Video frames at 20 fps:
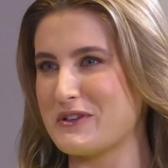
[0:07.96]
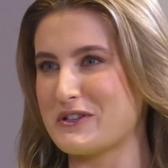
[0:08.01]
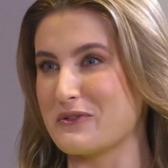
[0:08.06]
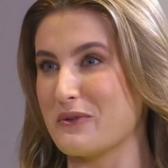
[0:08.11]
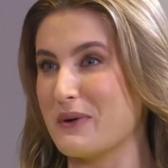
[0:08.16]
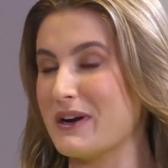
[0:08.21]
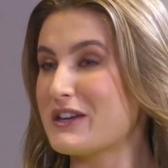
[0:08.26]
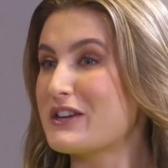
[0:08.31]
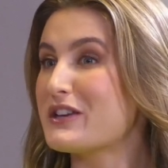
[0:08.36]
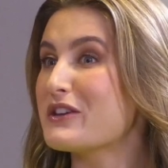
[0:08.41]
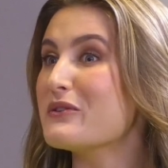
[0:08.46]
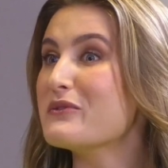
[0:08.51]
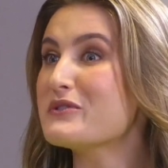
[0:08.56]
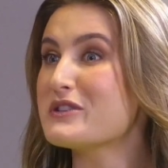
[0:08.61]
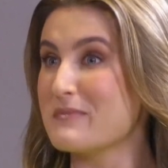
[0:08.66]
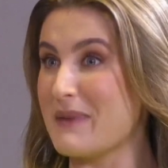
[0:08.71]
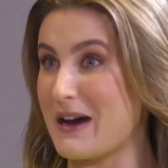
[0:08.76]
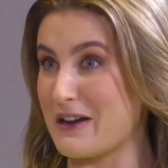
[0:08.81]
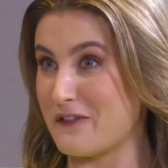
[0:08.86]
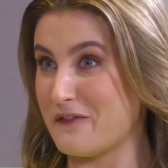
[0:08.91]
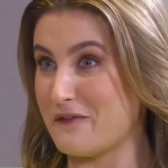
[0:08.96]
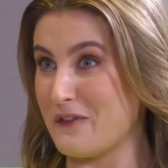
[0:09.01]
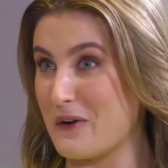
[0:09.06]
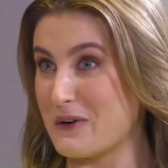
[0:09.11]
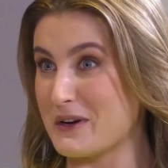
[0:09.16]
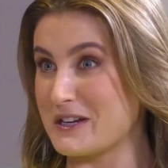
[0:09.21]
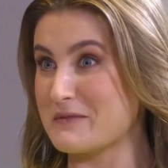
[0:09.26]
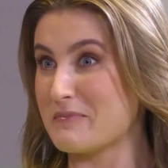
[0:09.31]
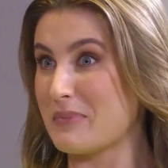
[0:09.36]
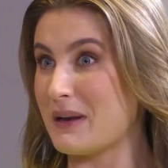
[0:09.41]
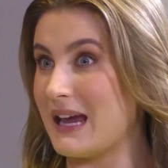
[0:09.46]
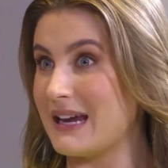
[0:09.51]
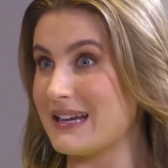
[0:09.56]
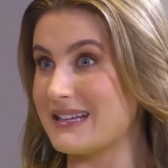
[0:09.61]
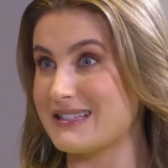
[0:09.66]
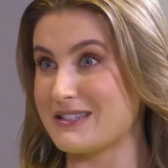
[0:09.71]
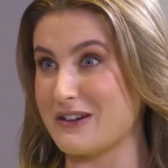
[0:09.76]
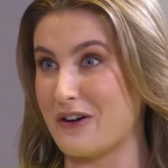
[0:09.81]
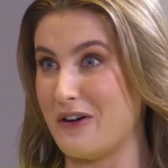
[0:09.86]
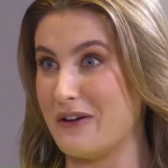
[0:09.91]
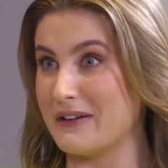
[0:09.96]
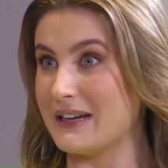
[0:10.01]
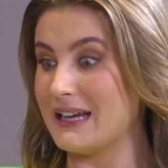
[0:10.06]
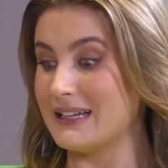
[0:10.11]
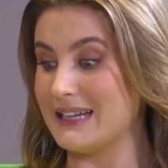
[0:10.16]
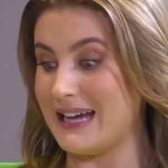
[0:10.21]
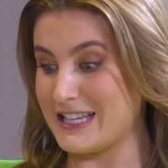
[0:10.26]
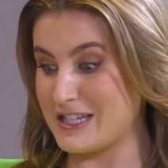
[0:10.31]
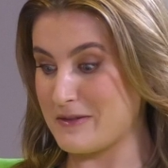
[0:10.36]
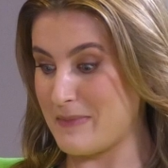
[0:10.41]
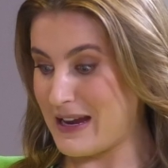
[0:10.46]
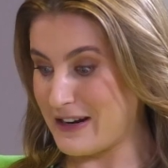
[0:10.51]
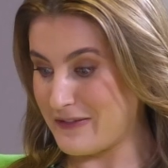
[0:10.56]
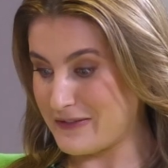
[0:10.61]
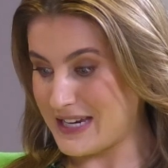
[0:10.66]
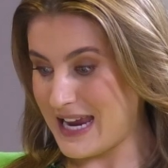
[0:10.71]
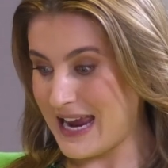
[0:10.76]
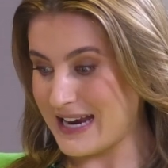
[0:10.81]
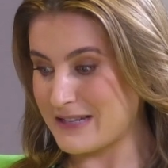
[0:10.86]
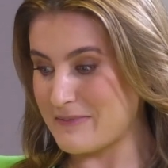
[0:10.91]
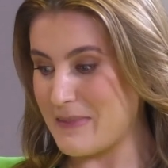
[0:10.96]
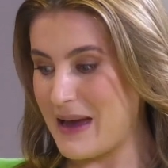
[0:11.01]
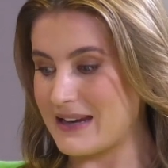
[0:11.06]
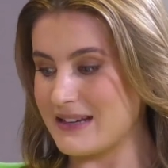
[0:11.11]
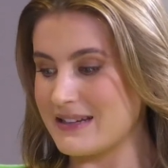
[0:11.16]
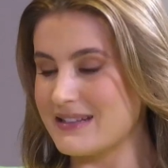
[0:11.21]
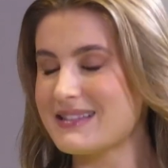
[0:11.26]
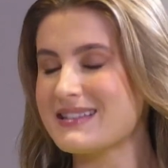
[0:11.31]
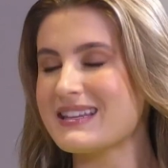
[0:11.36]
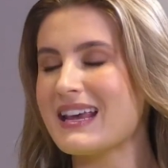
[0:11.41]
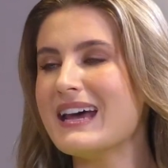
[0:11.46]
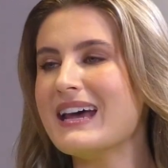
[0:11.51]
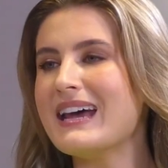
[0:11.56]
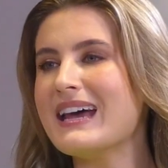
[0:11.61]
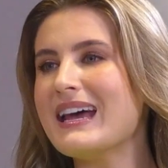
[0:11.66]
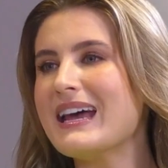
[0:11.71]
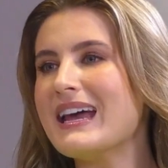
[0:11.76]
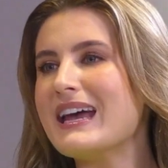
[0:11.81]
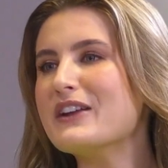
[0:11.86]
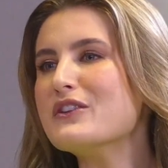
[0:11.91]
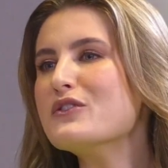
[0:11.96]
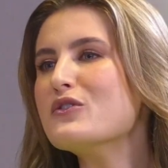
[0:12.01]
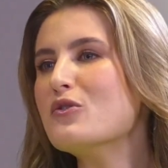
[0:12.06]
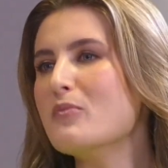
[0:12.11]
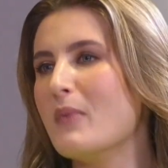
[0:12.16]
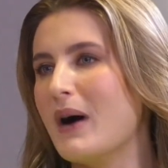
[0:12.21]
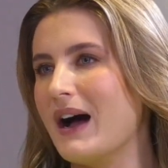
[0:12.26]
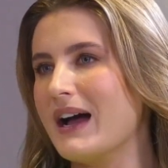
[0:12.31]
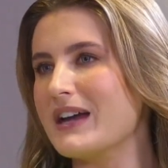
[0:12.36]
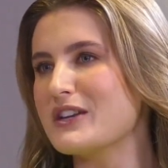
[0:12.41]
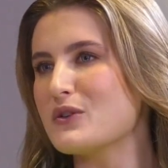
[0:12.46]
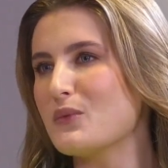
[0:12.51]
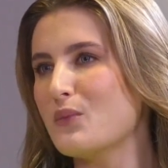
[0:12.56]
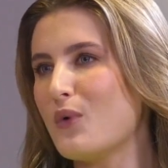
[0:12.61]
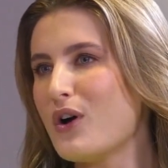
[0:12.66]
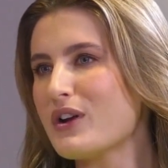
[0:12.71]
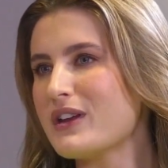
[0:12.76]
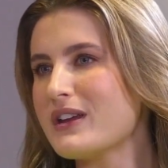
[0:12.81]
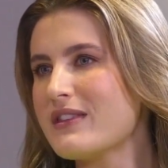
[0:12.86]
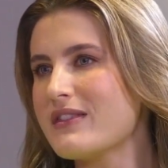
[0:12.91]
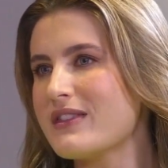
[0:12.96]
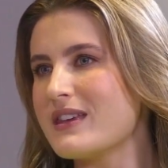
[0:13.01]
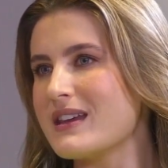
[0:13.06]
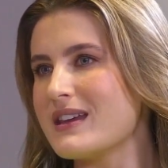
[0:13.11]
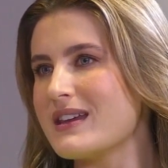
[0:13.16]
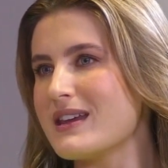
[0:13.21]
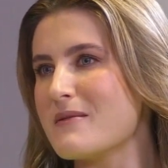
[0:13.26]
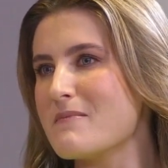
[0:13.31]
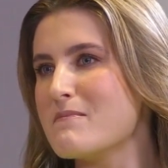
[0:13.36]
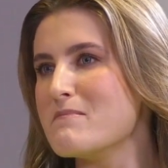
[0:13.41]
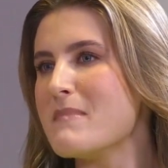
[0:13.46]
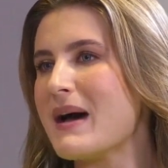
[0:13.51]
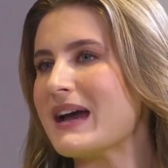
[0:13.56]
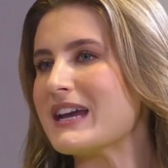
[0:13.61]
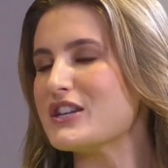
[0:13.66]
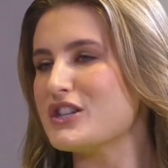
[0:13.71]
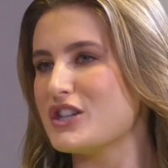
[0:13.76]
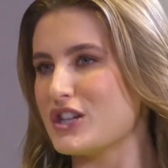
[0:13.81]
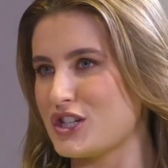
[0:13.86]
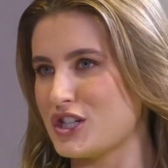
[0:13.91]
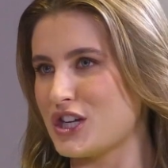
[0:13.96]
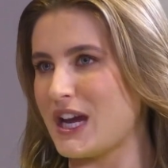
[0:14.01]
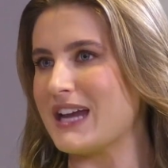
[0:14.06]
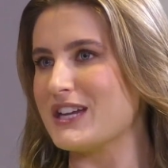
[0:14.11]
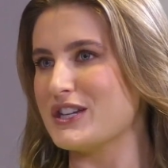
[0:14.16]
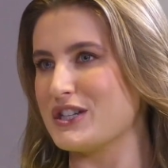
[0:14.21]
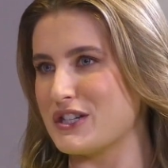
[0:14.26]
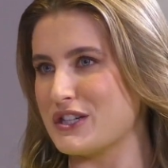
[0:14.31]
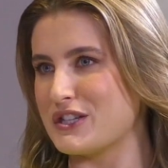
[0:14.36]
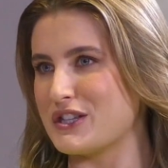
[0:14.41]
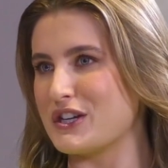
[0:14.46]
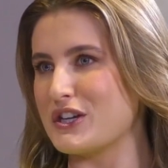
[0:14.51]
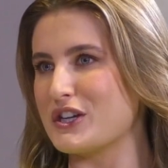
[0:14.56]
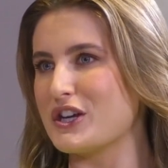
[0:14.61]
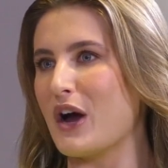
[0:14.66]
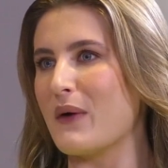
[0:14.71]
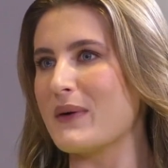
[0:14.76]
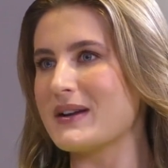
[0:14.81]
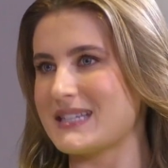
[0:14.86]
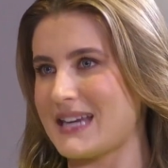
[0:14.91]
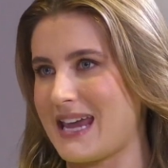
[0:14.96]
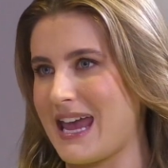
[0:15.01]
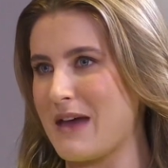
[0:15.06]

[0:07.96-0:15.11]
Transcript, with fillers: saw a huge amount of focus placed on a large amount of tax matters. In your mind, what are the major changes that are going to